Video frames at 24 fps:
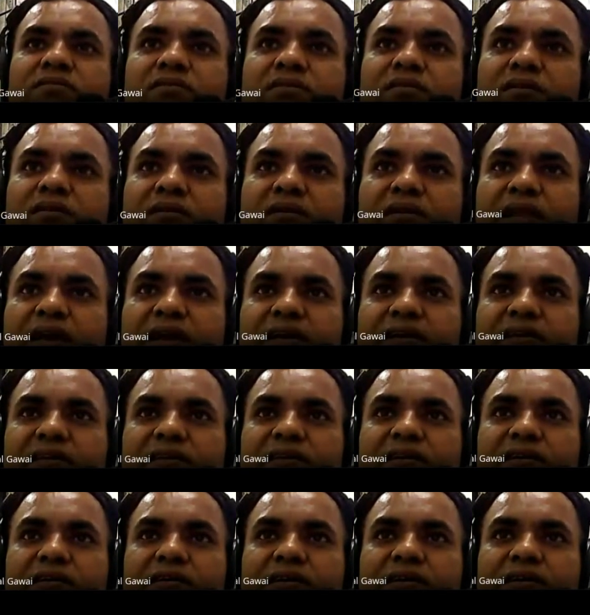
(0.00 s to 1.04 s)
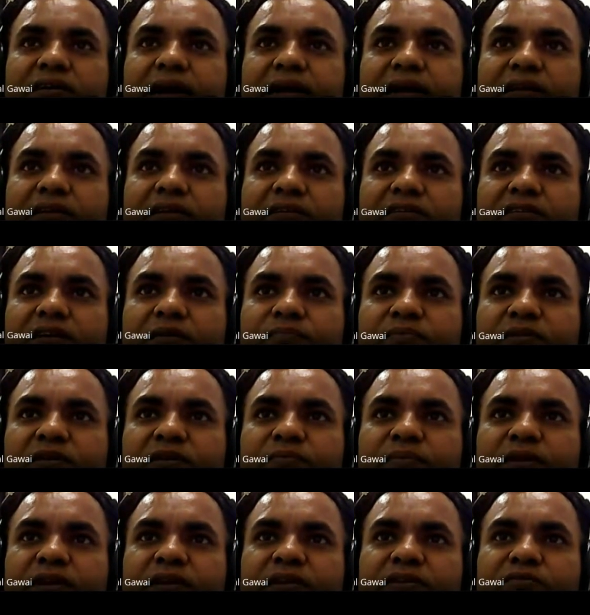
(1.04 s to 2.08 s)
like here dietary
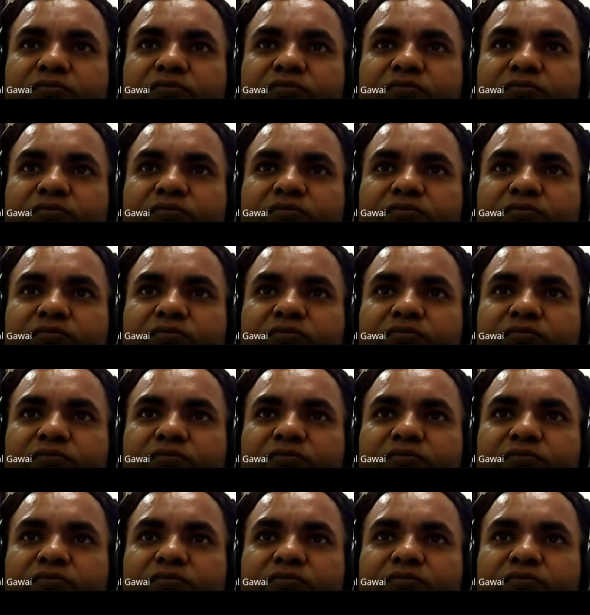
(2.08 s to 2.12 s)
supplement